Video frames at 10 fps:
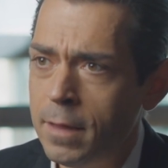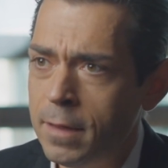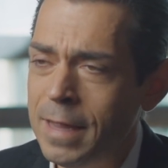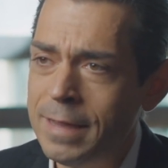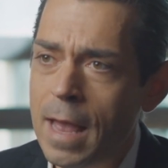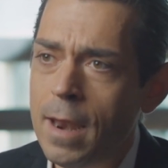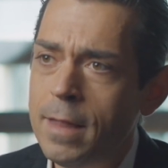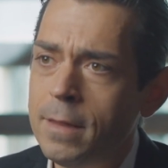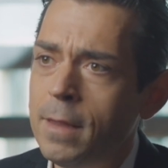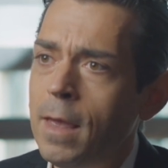the
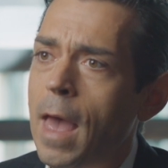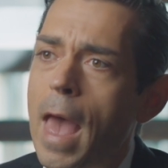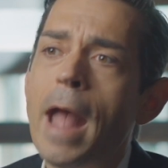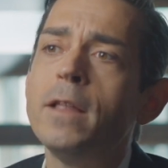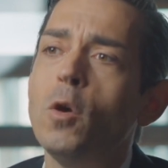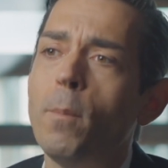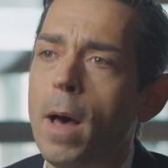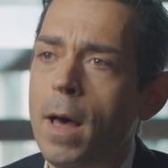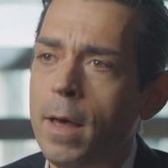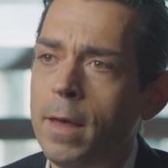talent, and you
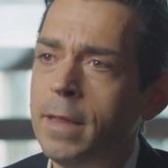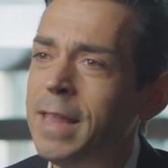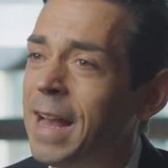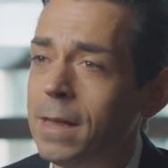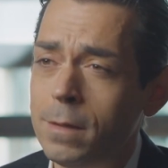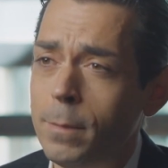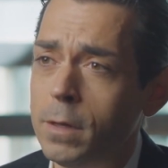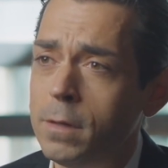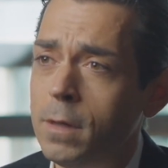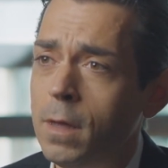buy the
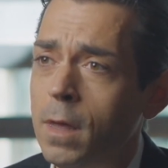customers.